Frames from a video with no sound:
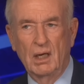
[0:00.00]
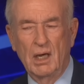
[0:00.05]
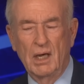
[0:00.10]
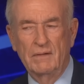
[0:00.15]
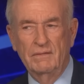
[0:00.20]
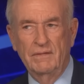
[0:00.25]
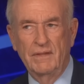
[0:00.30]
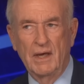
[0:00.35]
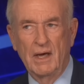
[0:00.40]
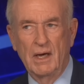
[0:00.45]

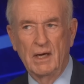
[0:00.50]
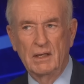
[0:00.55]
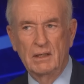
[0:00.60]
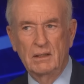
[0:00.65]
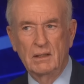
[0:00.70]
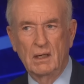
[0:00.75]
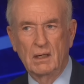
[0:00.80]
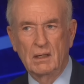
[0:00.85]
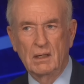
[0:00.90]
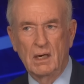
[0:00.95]
and
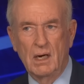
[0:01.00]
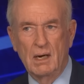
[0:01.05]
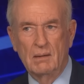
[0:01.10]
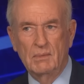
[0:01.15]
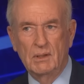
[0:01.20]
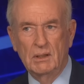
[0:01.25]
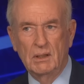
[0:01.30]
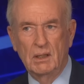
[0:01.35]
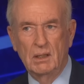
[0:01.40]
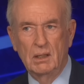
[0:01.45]
then
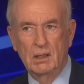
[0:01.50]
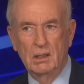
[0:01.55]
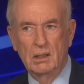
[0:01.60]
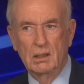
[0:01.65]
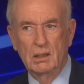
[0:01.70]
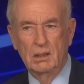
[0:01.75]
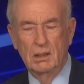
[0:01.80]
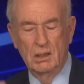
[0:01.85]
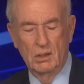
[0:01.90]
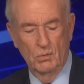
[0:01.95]
Kamala
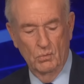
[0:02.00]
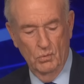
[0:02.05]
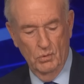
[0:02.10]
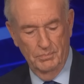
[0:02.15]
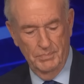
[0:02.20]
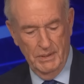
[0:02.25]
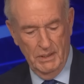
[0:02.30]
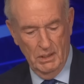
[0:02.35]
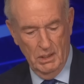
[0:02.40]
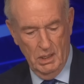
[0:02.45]

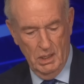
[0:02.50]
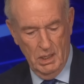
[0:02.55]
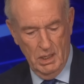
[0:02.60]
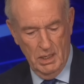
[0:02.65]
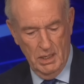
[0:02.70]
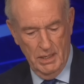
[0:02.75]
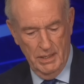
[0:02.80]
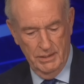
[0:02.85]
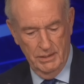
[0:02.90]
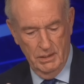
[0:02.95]
will be
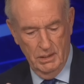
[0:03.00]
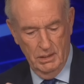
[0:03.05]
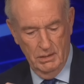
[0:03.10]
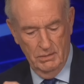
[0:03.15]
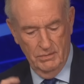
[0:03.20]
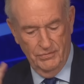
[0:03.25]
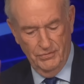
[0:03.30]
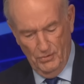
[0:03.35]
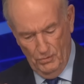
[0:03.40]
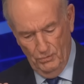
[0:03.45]
on
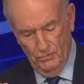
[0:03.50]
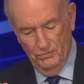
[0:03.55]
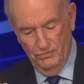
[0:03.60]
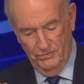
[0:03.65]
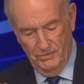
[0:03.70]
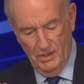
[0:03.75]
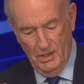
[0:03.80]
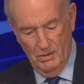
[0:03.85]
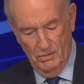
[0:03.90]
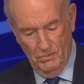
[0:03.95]

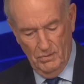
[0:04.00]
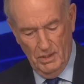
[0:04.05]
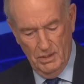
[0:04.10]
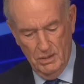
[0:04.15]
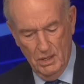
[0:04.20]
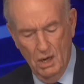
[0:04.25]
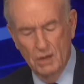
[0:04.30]
Thursday, right?